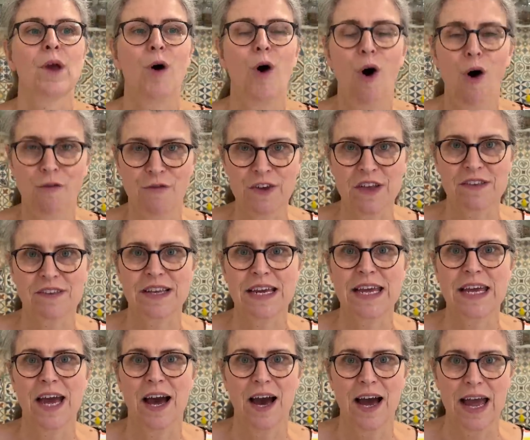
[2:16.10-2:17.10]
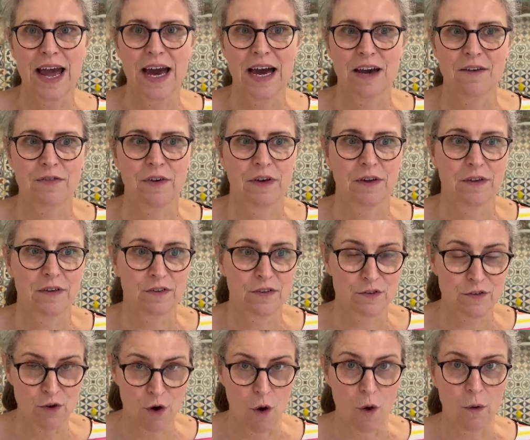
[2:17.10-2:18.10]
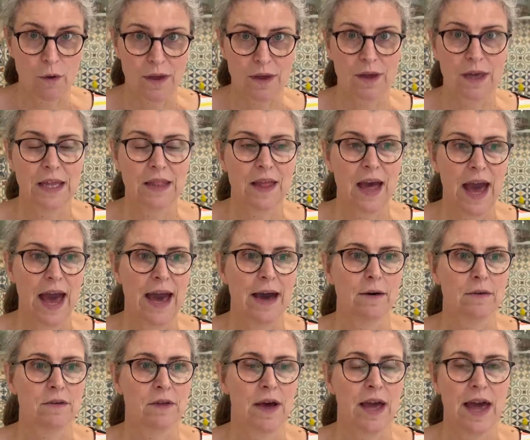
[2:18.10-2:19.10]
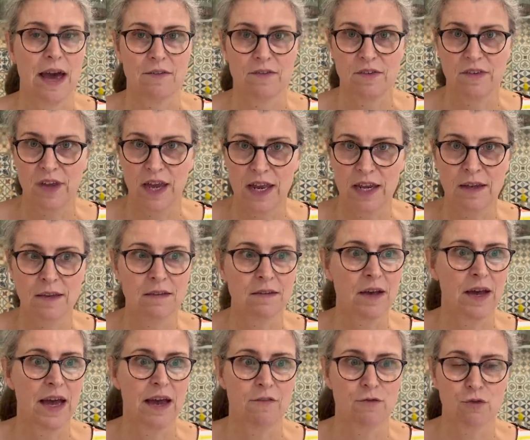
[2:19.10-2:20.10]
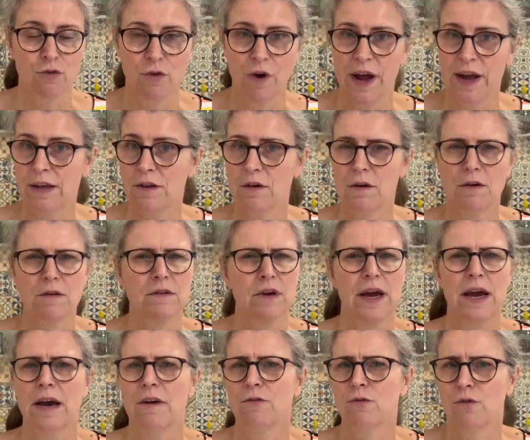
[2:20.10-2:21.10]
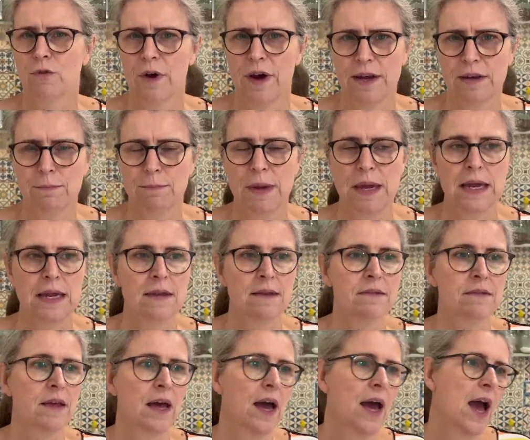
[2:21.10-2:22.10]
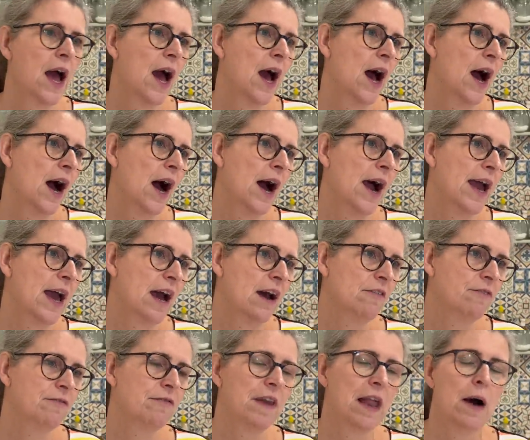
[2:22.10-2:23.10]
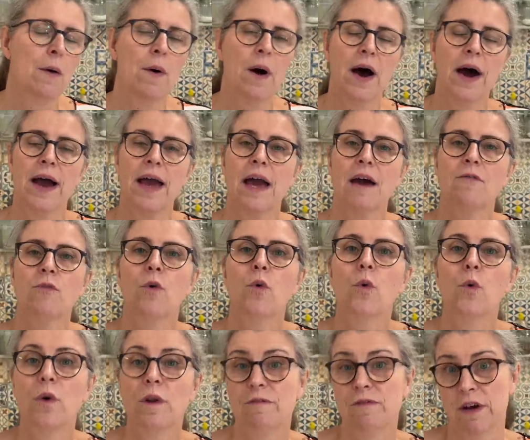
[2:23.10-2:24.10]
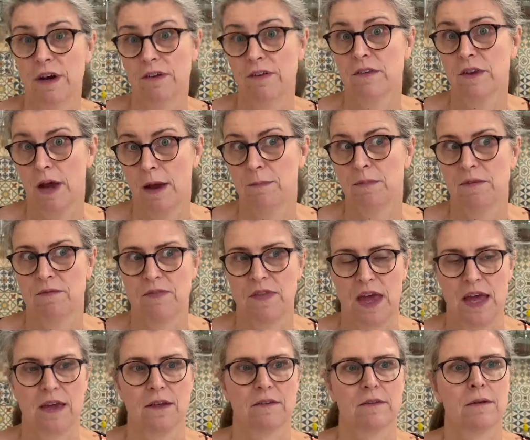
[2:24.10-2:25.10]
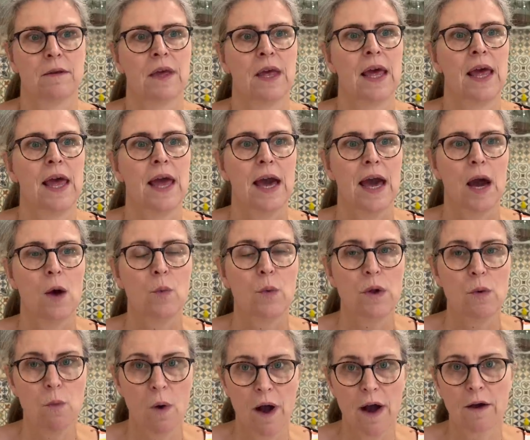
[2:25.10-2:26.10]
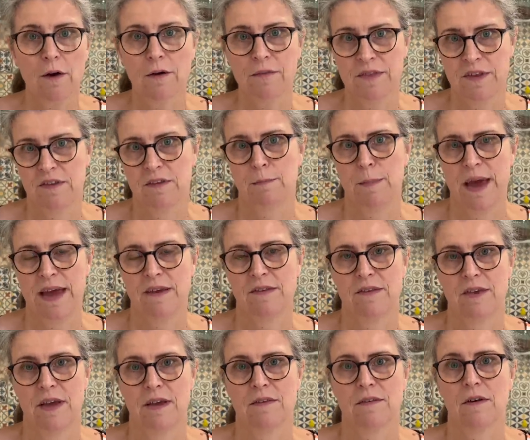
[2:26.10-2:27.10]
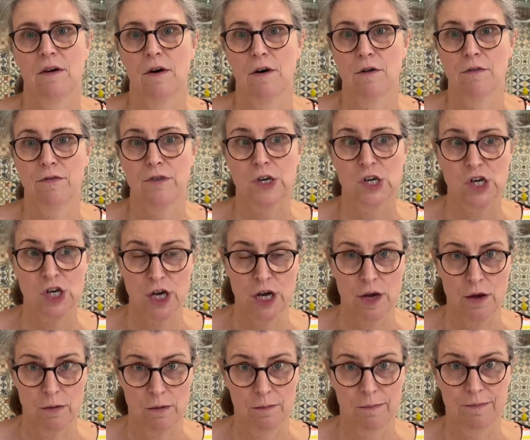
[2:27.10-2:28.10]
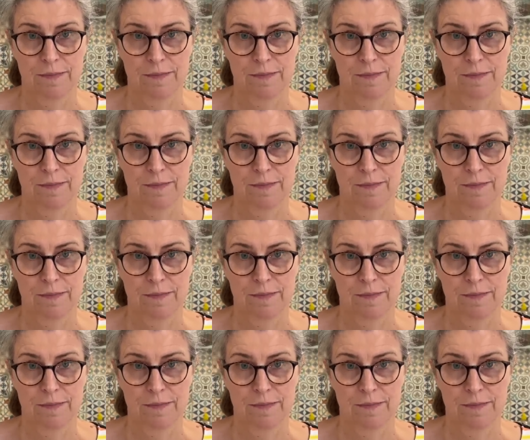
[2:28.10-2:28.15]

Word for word: Obviously, I have stock in the house. I have tins, I have dried goods, I have dried beans, I have flour, I have all of those types of things. And we work on this basis of two.